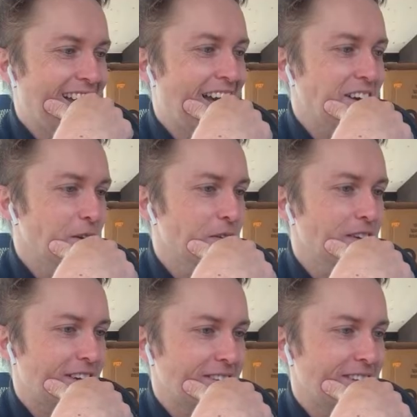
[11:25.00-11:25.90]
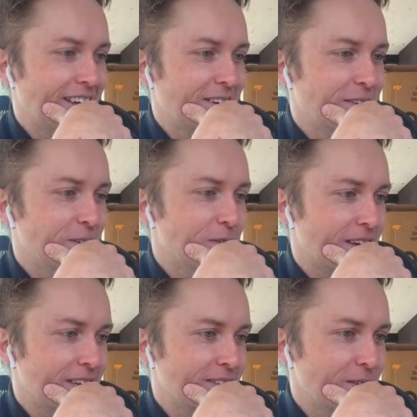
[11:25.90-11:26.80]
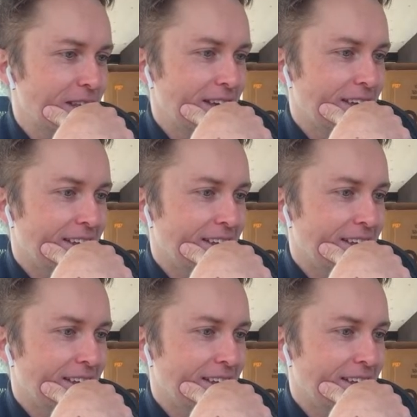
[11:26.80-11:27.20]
don't know if I could. I don't know if I can do that.